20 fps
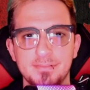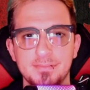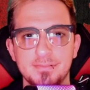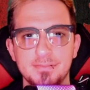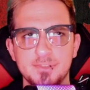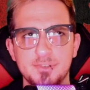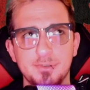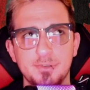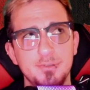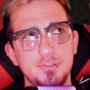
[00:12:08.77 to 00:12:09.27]

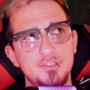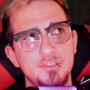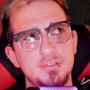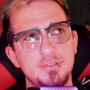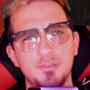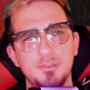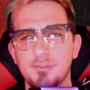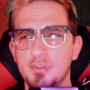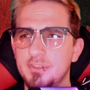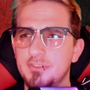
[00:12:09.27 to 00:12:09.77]

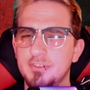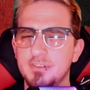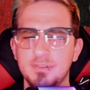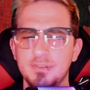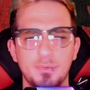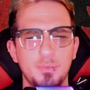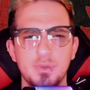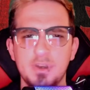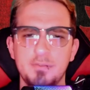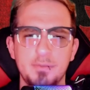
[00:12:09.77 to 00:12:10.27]
Scrooges, Grinches,
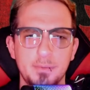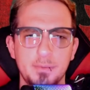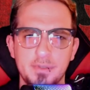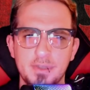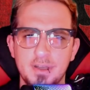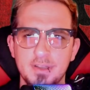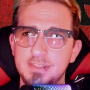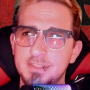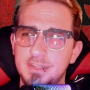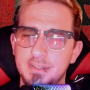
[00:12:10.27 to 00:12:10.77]
whatever you want to
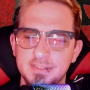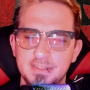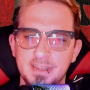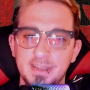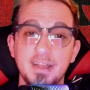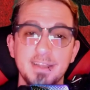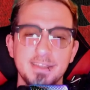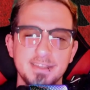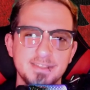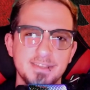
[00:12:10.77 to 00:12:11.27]
call it, salty.
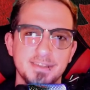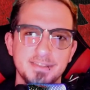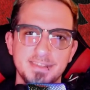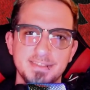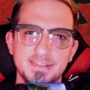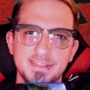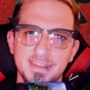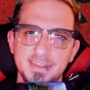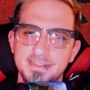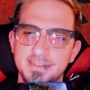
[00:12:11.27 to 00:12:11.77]
I like salty
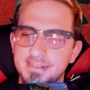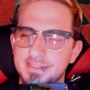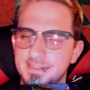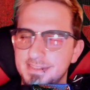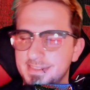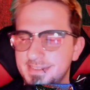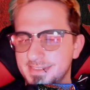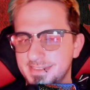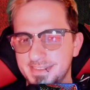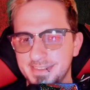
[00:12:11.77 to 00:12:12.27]
Santas.
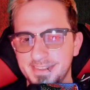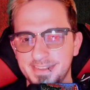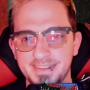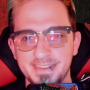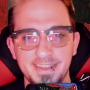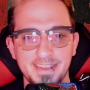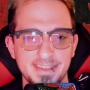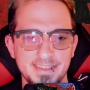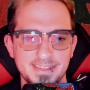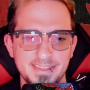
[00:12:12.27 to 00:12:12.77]

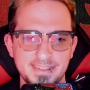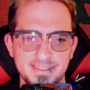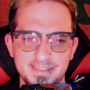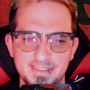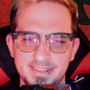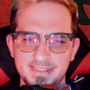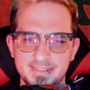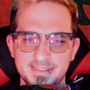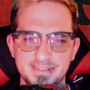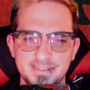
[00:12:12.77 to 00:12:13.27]
It's
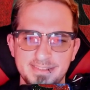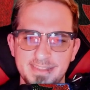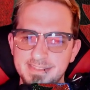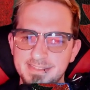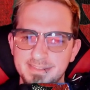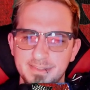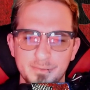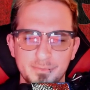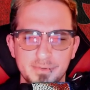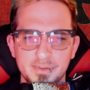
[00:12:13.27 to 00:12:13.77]
a
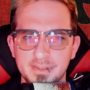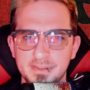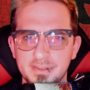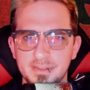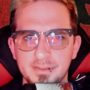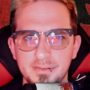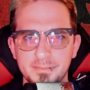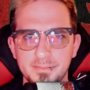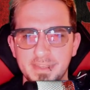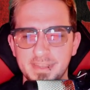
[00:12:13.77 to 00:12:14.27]
nice little ring.
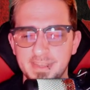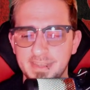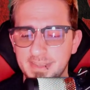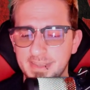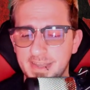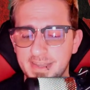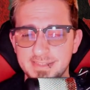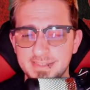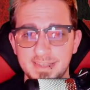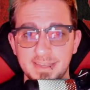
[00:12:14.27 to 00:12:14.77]
Again,
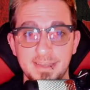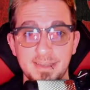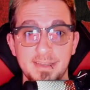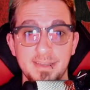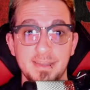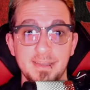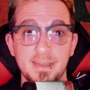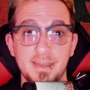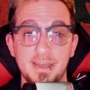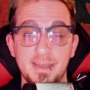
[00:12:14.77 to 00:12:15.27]
guys,
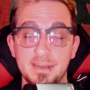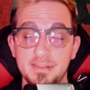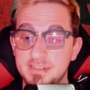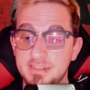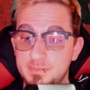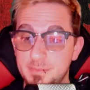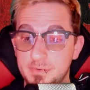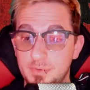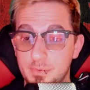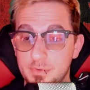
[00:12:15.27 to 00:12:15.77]
this
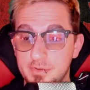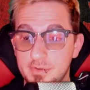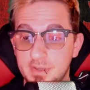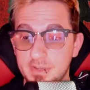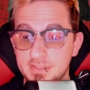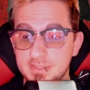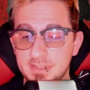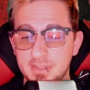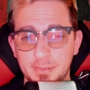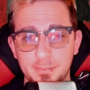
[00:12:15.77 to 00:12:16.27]
has been
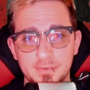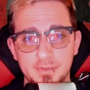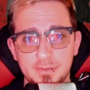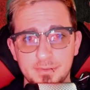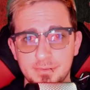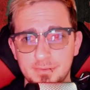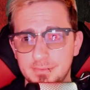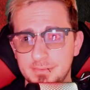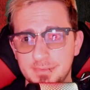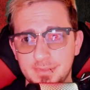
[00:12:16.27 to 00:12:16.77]
Horcrux. So let me
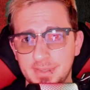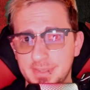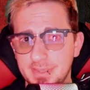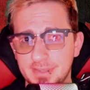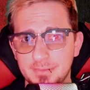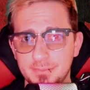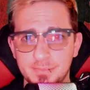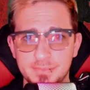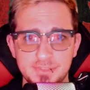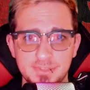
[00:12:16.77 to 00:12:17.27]
know
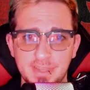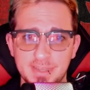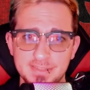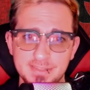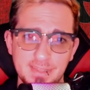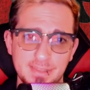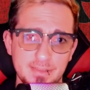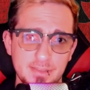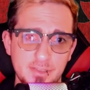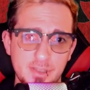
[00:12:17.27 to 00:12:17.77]
again what you guys
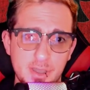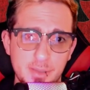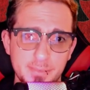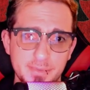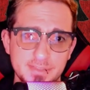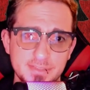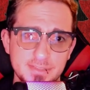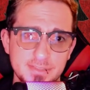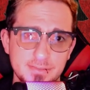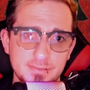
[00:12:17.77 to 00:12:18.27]
think in the
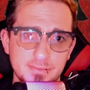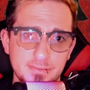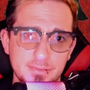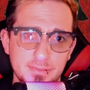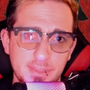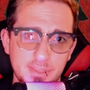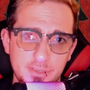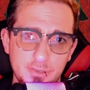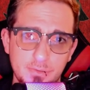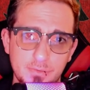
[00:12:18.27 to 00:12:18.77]
comments.
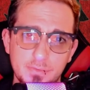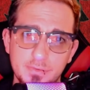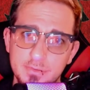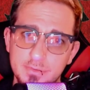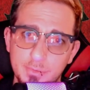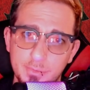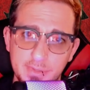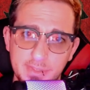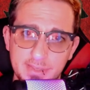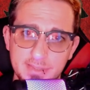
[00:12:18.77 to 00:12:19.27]
Thank you for
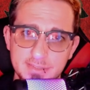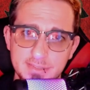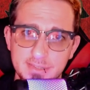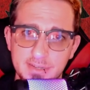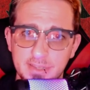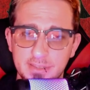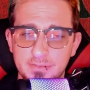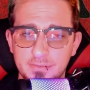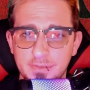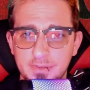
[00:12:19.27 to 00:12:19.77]
tuning in
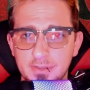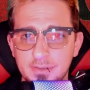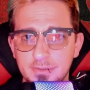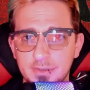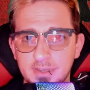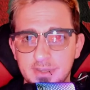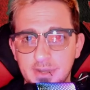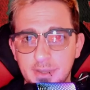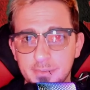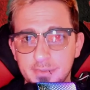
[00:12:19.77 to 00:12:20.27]
today's video,
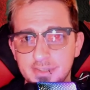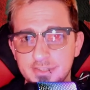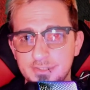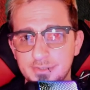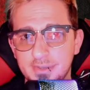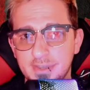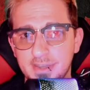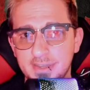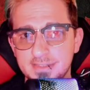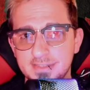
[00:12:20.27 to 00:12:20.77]
and I'll catch
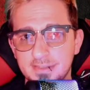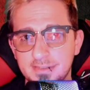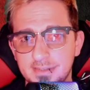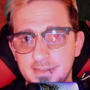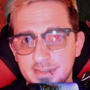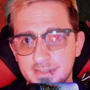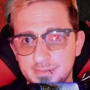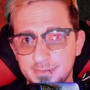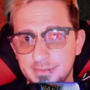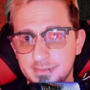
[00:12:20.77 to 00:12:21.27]
you guys in the
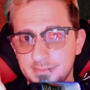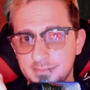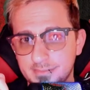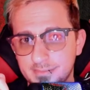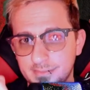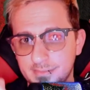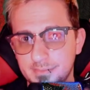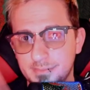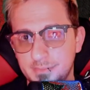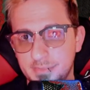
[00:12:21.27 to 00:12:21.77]
next one.
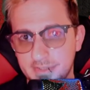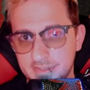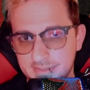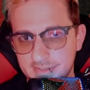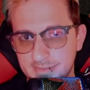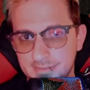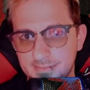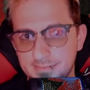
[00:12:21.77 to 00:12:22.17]
Peace.